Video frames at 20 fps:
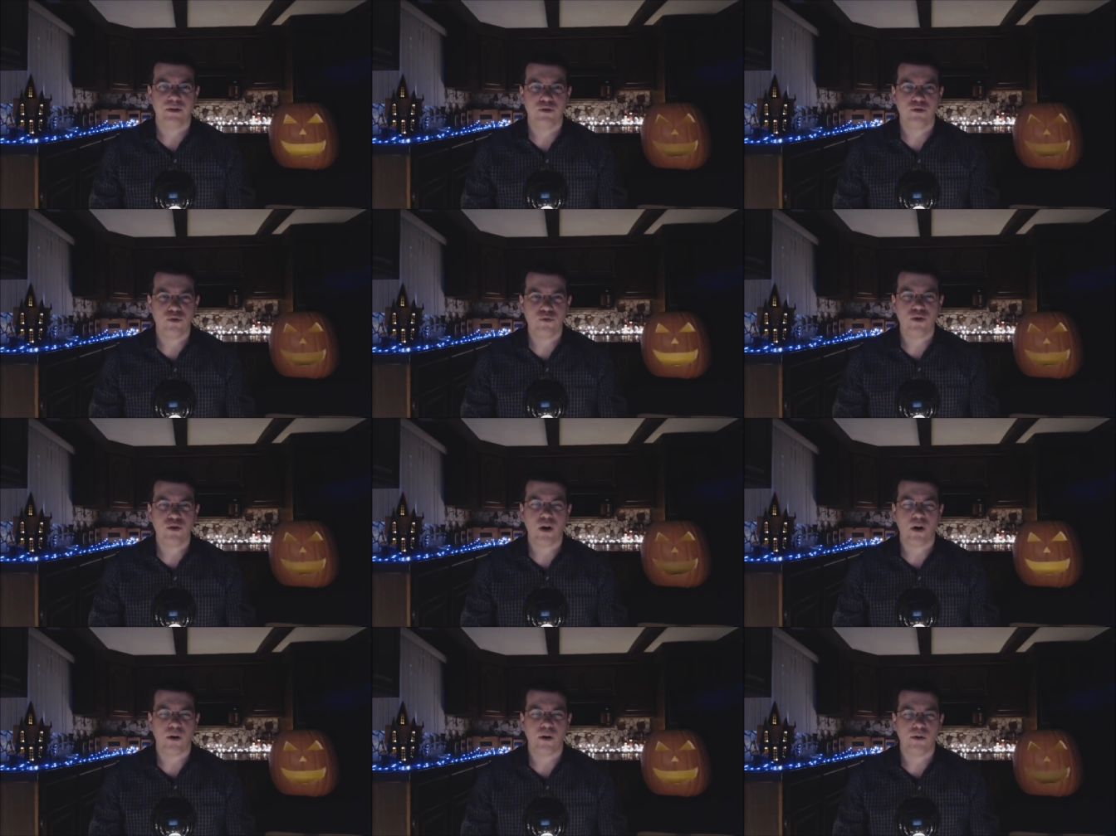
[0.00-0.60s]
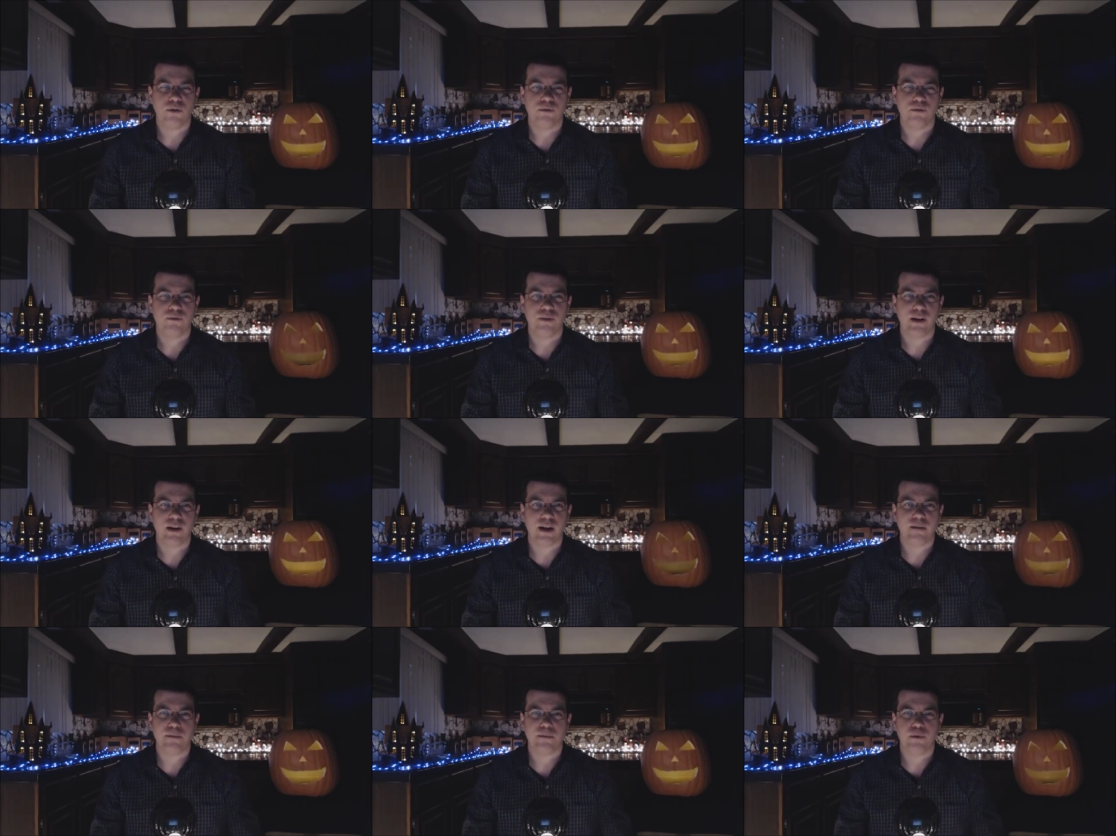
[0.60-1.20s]
you know
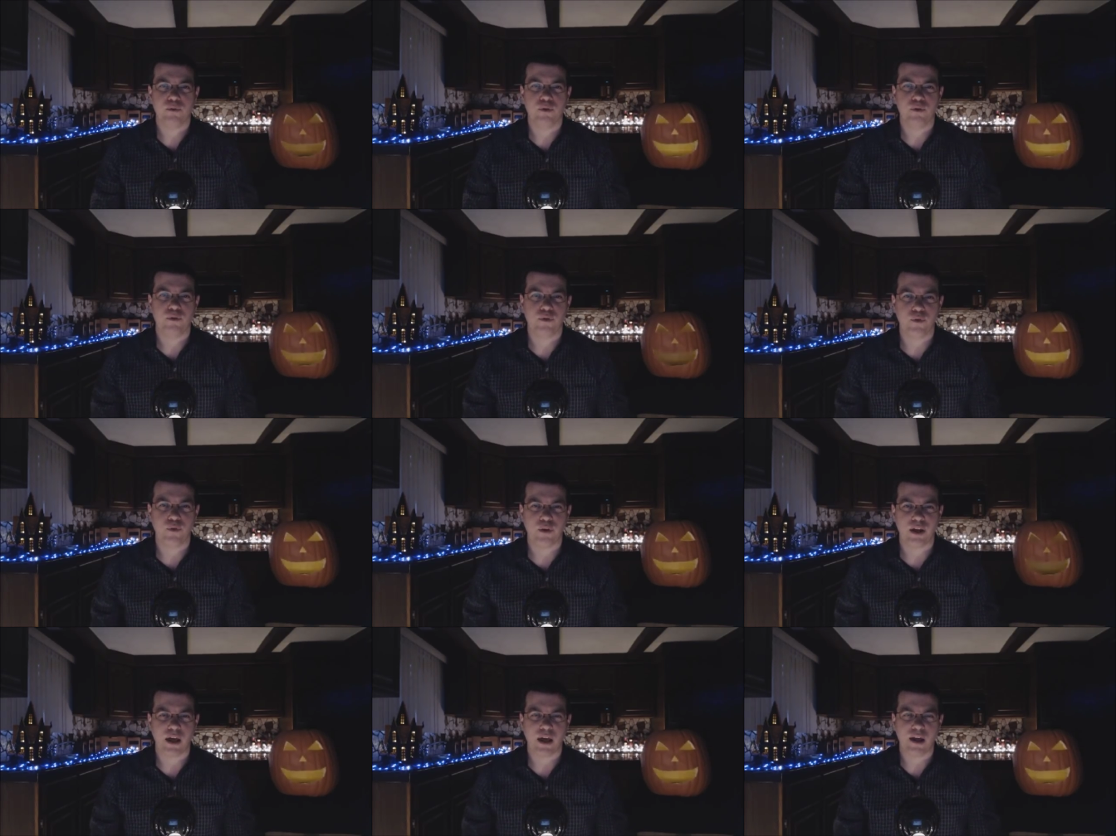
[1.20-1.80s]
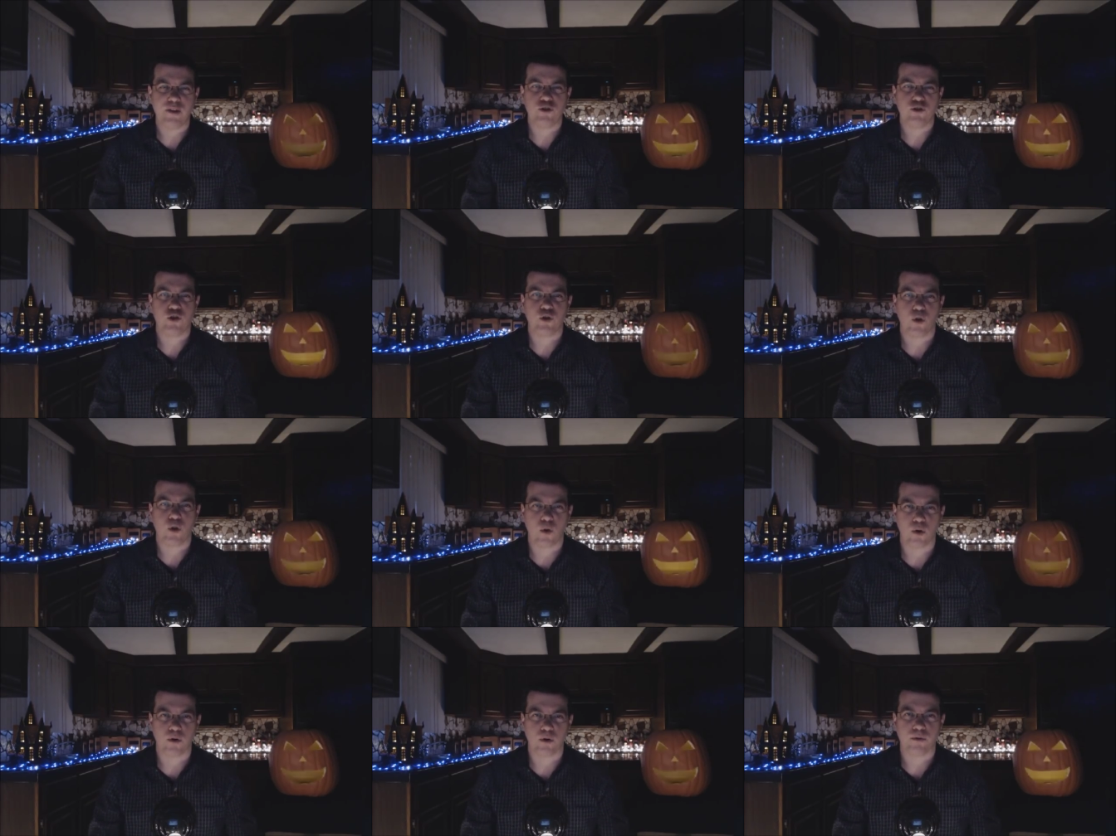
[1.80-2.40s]
that I've been reviewing Asian
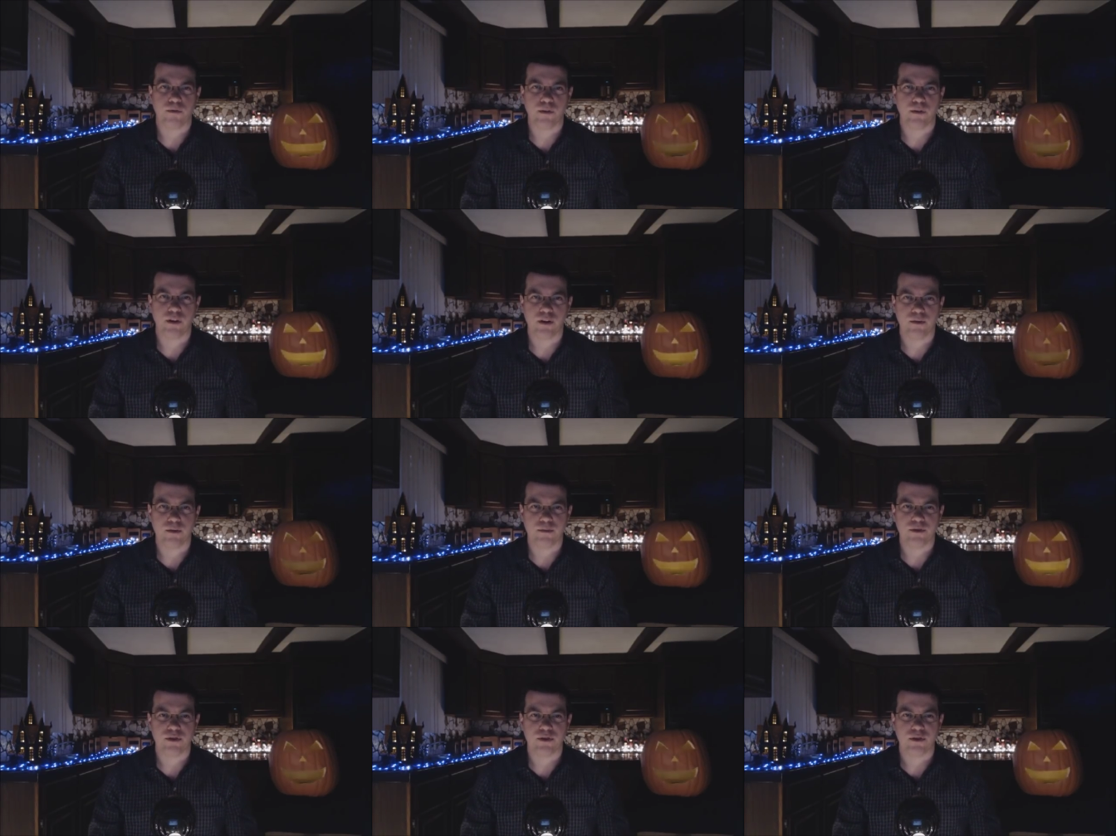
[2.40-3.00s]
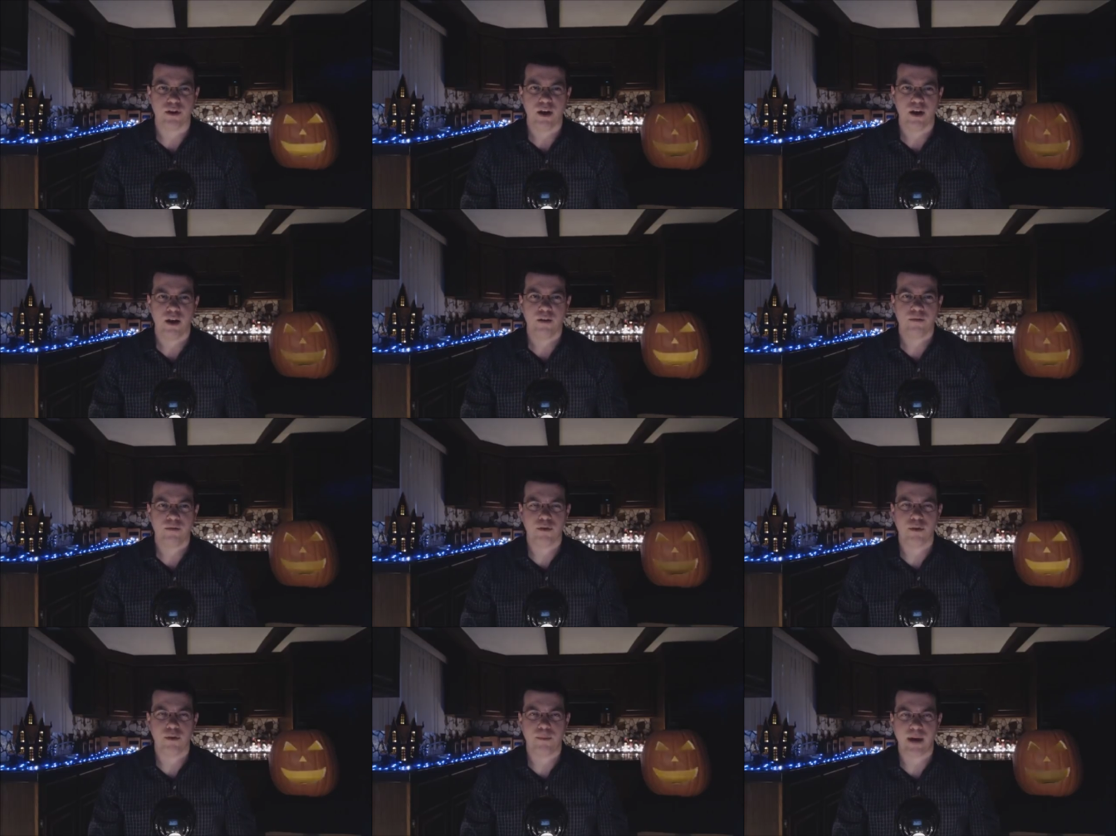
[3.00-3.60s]
horror films
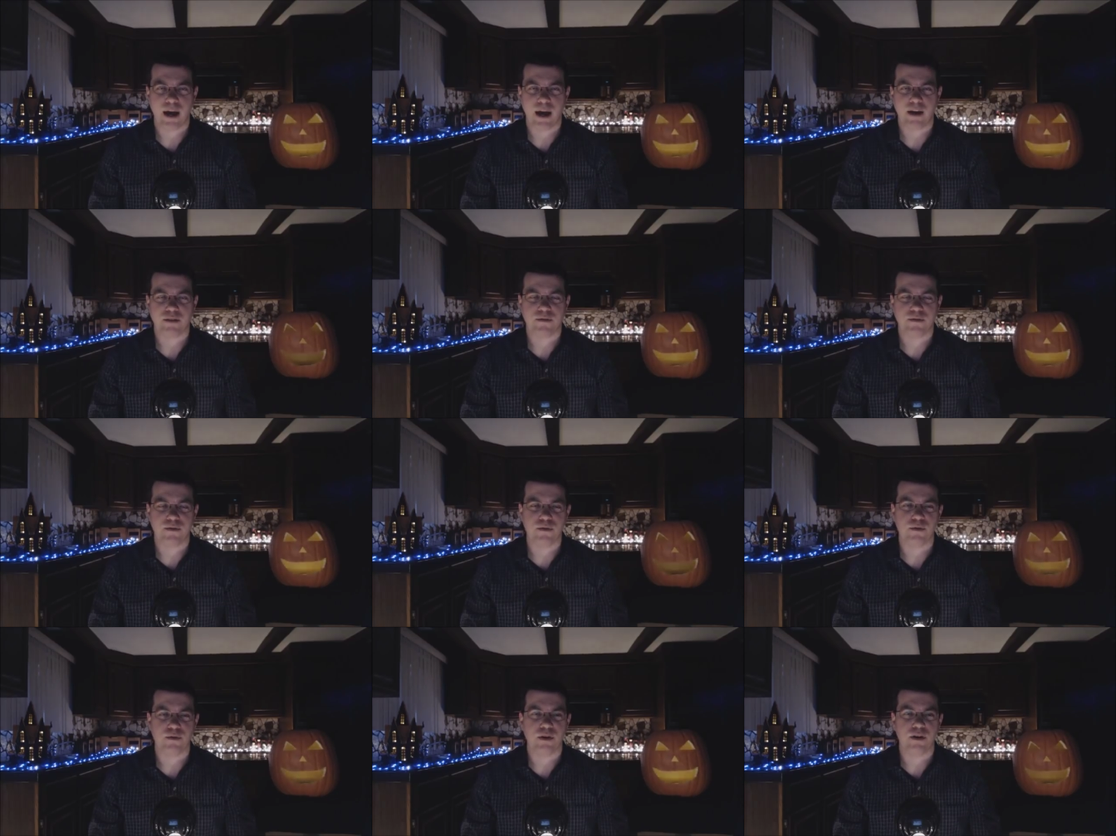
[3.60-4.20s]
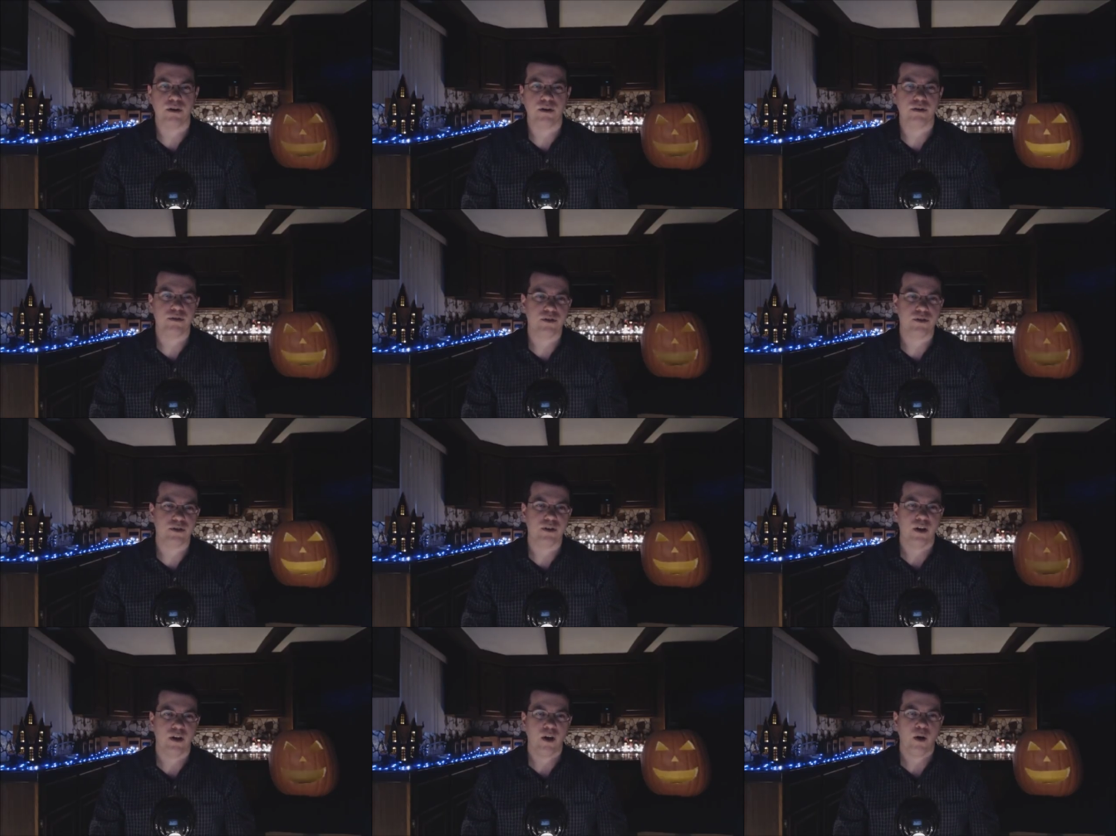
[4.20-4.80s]
for the past few
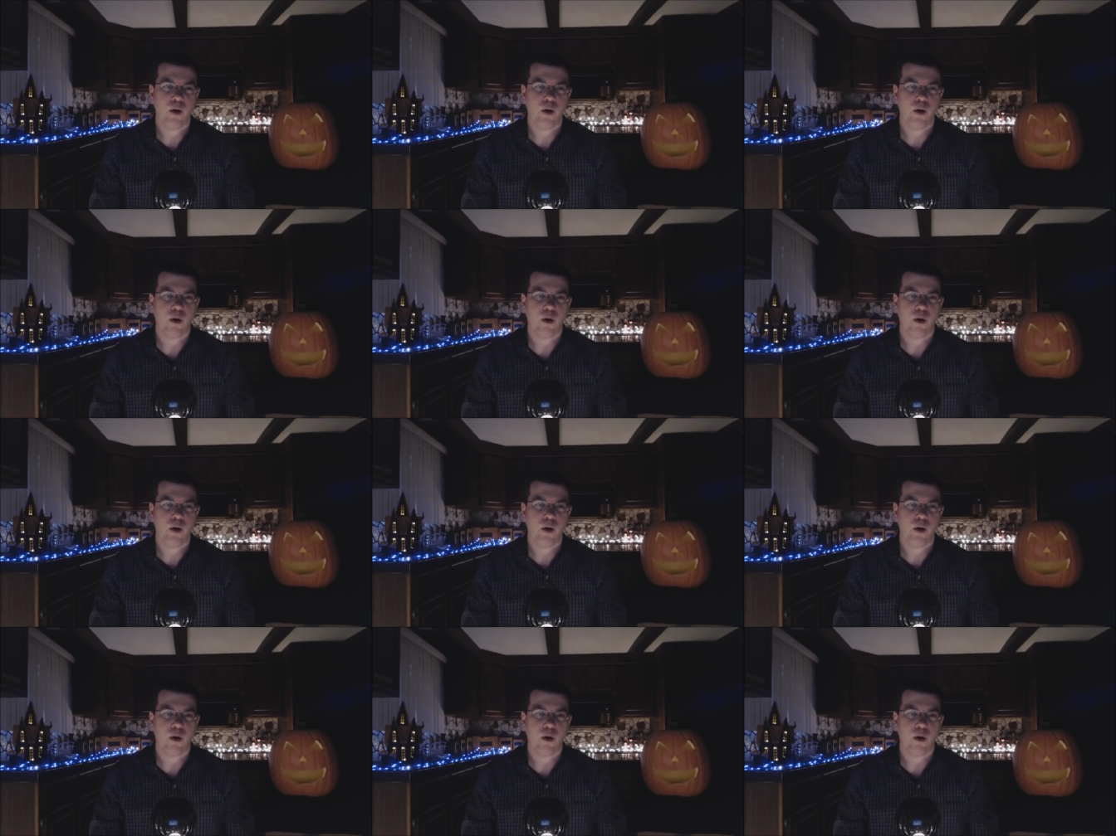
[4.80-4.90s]
years,